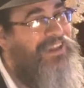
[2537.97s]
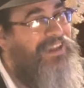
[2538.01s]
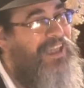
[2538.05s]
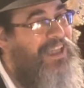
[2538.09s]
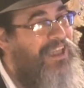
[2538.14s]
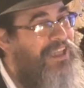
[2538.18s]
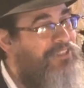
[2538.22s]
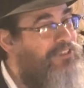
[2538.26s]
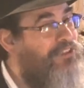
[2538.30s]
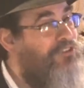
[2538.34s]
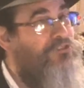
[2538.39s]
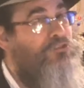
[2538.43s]
Yeah,
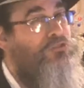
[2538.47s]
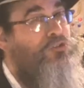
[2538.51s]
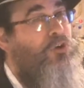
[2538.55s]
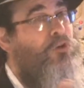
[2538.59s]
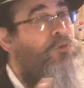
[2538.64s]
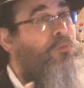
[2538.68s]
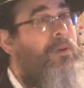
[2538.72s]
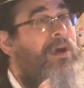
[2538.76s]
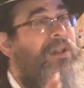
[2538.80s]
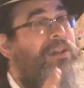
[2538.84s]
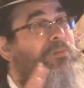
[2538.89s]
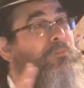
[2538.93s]
there's
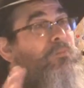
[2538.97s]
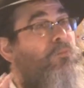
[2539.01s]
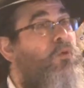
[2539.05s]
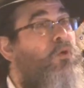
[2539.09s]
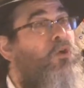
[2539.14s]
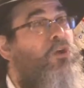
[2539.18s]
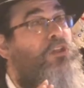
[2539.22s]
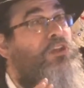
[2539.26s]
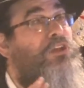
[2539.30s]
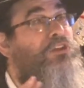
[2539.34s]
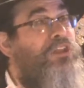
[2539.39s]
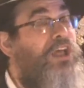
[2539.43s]
nobody
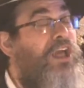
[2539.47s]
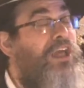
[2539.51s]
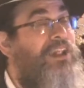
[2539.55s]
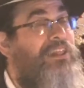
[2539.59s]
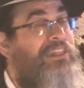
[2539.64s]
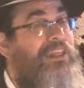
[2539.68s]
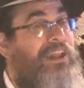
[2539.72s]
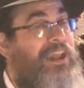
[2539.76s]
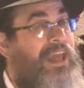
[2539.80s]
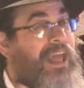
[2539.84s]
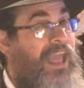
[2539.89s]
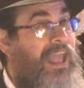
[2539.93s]
more Olated
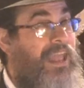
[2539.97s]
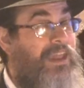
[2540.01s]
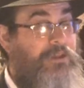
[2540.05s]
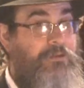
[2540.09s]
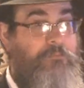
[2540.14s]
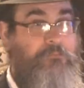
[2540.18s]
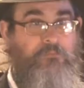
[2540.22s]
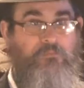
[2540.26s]
than Chaim.